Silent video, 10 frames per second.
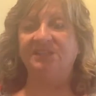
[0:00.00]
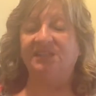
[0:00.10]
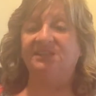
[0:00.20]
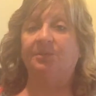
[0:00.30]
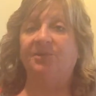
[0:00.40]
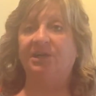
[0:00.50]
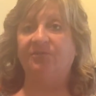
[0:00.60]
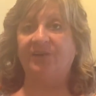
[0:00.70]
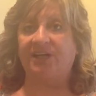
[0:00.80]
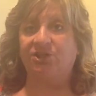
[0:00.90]
and some
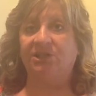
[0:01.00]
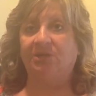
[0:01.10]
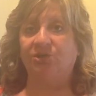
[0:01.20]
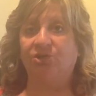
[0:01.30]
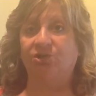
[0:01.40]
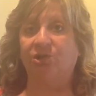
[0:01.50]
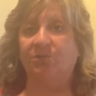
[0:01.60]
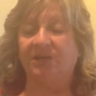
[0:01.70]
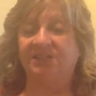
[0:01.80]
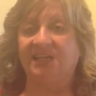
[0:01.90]
confectionery
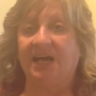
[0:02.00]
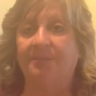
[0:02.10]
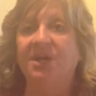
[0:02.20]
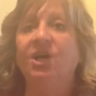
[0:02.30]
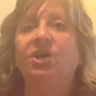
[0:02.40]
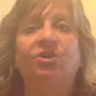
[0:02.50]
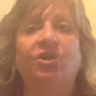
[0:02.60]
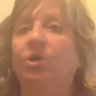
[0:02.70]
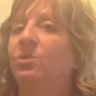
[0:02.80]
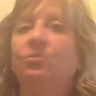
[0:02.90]
sugar on top.
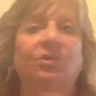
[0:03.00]
No one